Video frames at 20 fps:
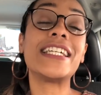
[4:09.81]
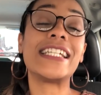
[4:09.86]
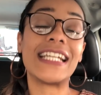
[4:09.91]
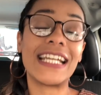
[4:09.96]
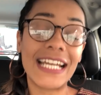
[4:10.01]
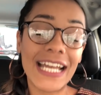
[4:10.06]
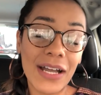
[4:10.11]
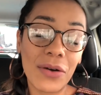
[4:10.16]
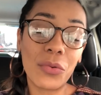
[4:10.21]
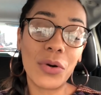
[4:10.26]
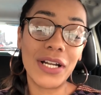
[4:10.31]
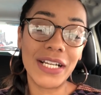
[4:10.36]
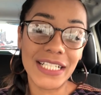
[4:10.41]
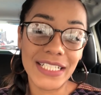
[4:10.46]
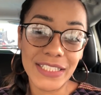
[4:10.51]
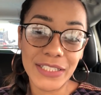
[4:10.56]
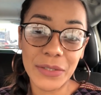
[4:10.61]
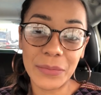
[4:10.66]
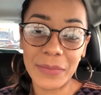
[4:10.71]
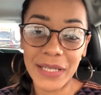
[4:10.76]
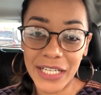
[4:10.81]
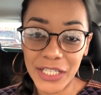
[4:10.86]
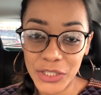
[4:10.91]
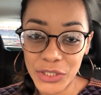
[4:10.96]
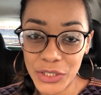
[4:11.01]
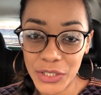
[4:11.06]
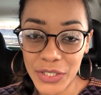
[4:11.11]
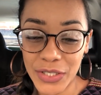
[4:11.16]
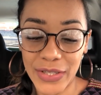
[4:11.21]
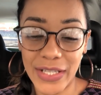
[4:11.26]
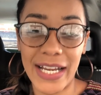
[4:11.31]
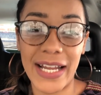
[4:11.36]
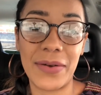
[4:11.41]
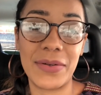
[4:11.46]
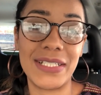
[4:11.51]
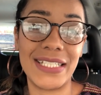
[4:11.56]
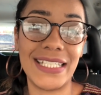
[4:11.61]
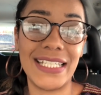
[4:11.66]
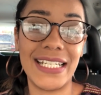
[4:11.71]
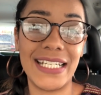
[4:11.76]
Today I wanted to make sure that
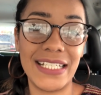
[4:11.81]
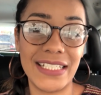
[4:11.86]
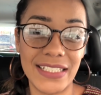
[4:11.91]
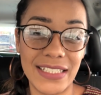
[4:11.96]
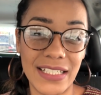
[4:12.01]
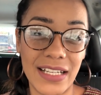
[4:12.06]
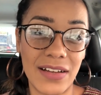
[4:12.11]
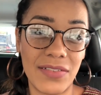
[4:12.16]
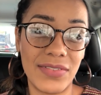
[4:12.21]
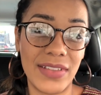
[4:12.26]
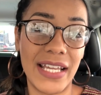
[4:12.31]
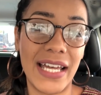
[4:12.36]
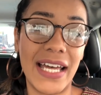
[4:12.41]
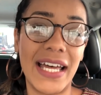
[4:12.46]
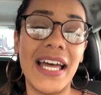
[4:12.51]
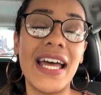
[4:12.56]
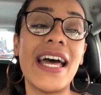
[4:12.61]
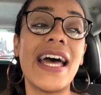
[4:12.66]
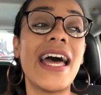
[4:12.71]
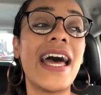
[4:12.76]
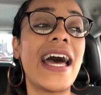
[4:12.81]
I was getting stuff that